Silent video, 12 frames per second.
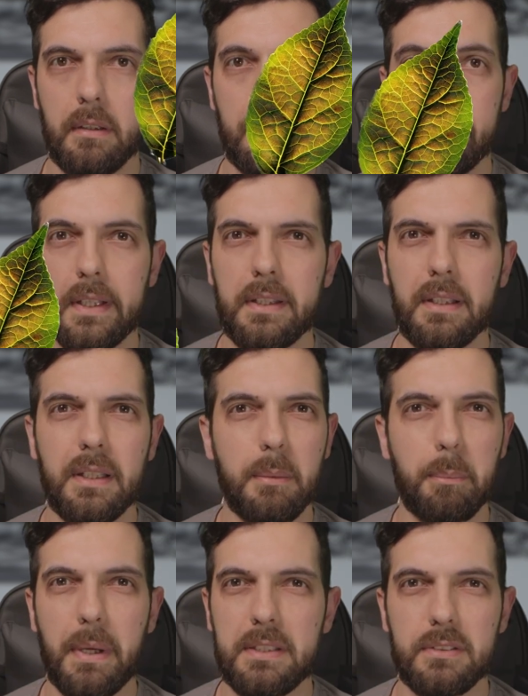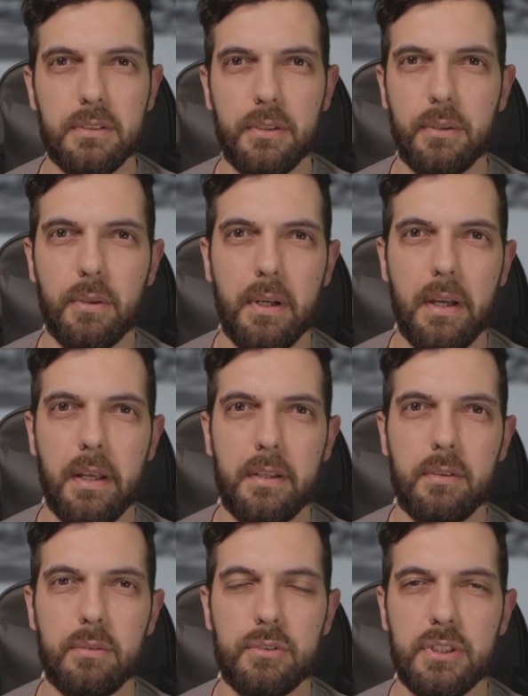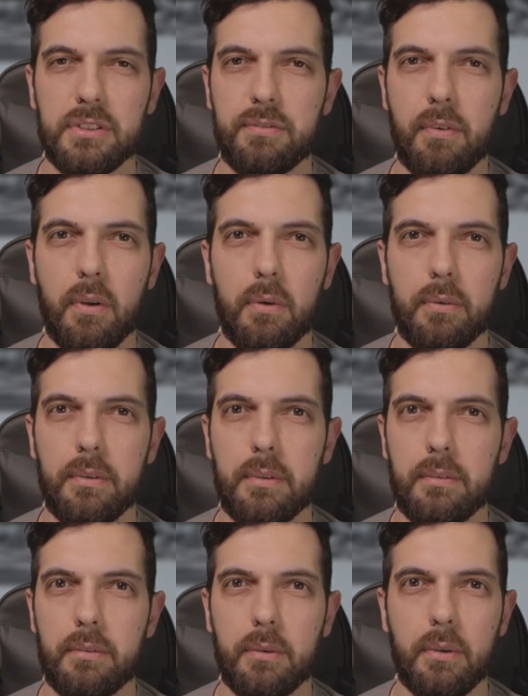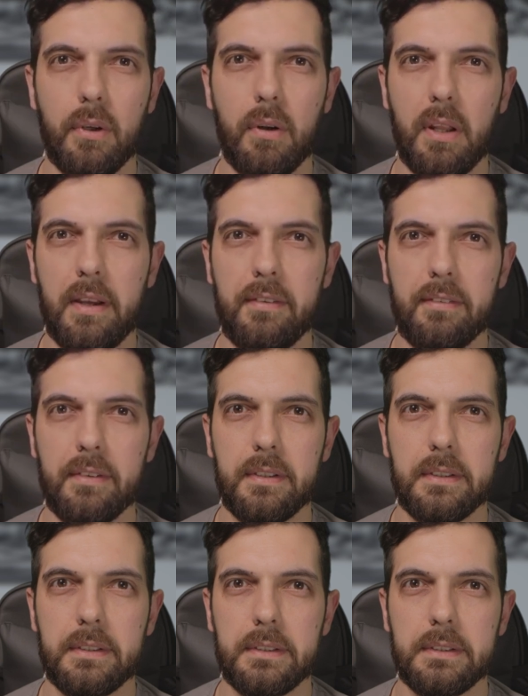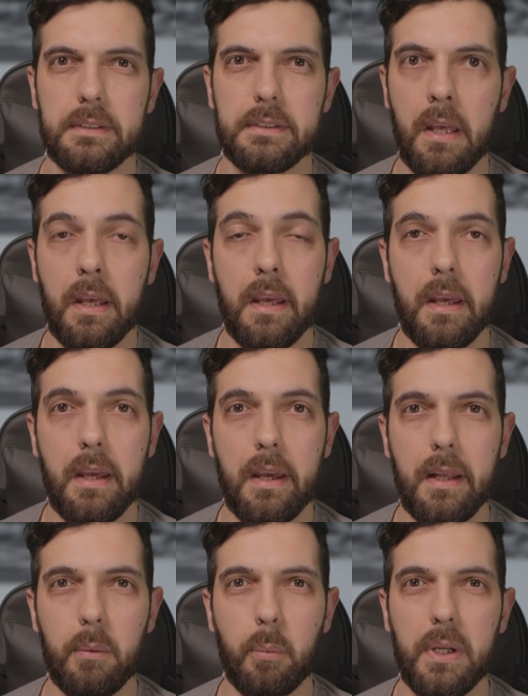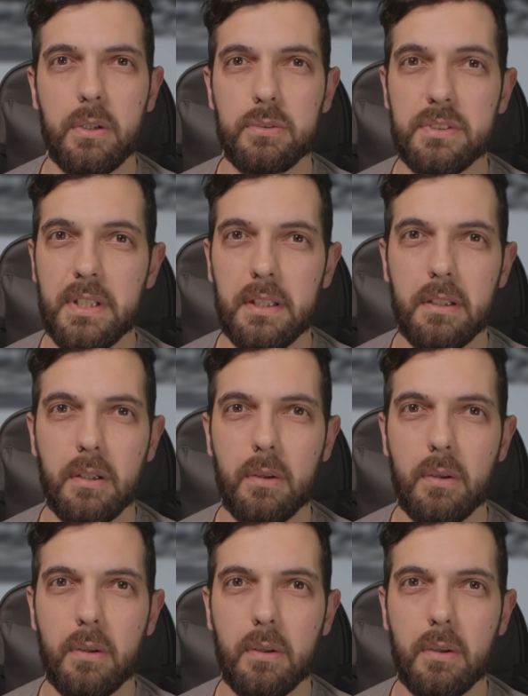Nothing depends on you and you just float through your life. And when you set a